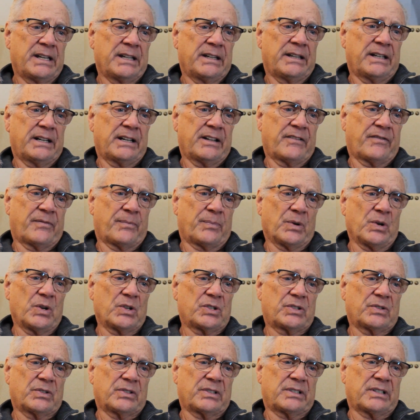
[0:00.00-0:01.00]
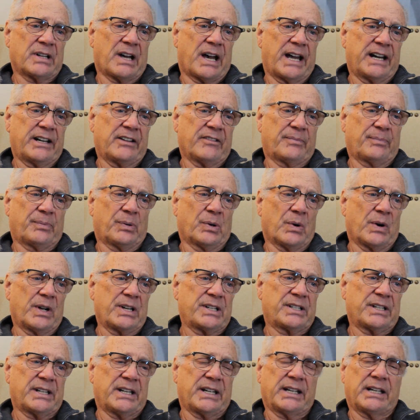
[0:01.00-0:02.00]
if Bruce died of
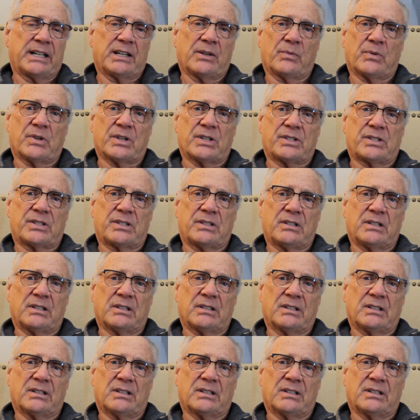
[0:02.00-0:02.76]
poisoning, it was